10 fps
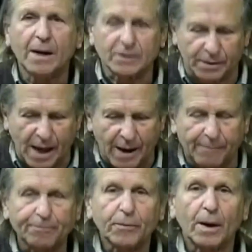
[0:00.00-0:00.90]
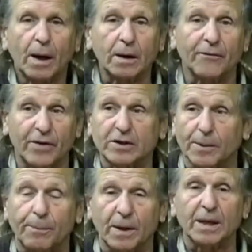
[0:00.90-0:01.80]
So now I convince the
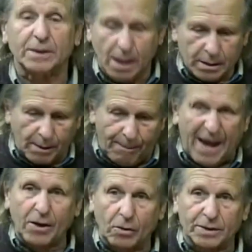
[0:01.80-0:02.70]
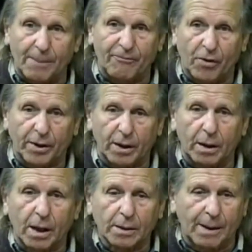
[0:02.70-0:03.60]
police, the bike goes up
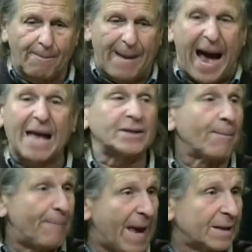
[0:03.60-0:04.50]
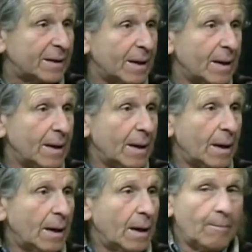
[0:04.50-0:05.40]
vertical, the bars are bent,
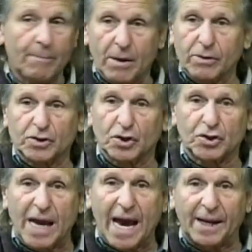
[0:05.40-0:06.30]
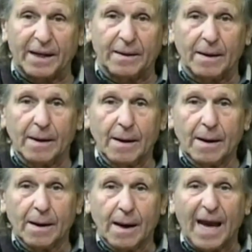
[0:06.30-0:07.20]
mirrors are shattered.
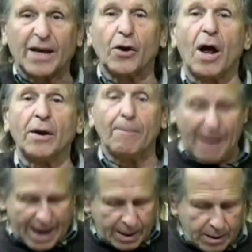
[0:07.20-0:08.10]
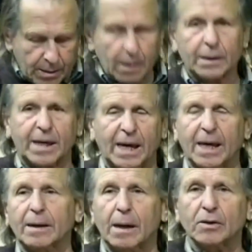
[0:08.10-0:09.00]
I get on the bike, kick
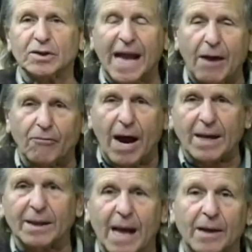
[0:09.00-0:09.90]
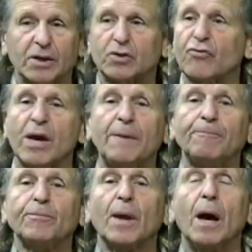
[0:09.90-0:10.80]
it, start riding down the street.
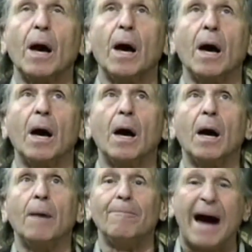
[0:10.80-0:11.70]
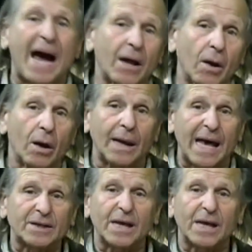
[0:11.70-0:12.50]
Uh, a mile or less,